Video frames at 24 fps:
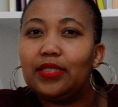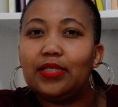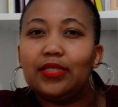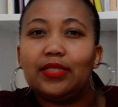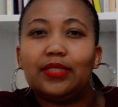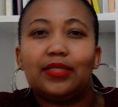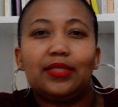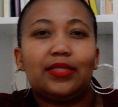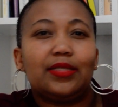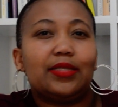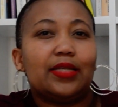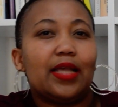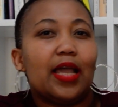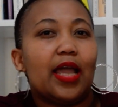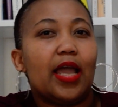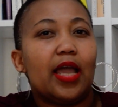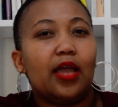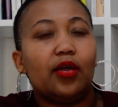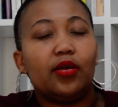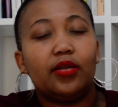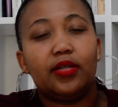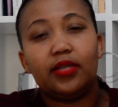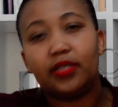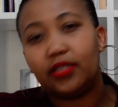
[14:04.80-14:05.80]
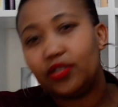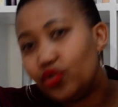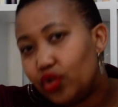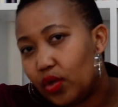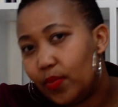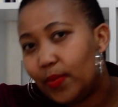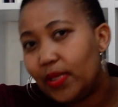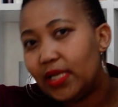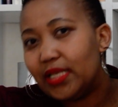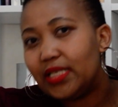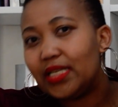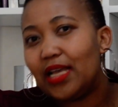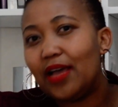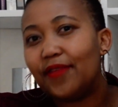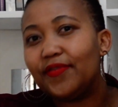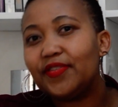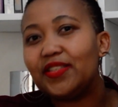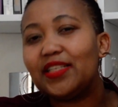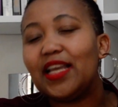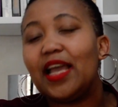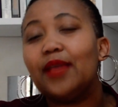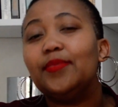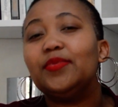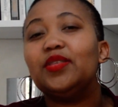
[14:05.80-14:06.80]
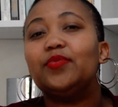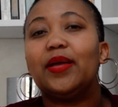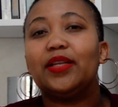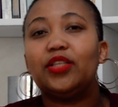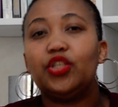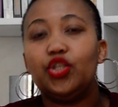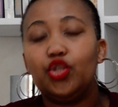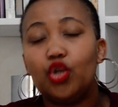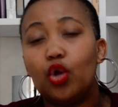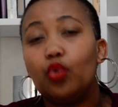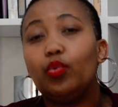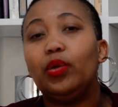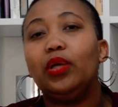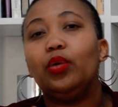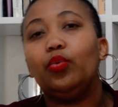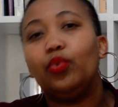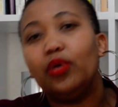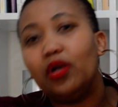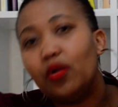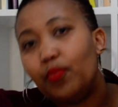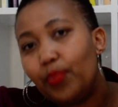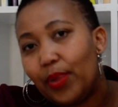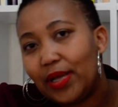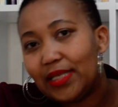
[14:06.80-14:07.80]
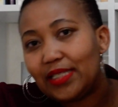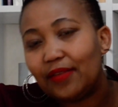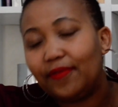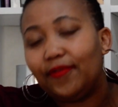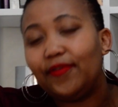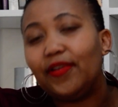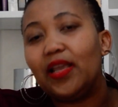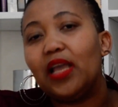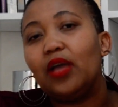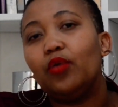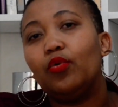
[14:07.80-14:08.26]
is extremely tough times, but we will persevere.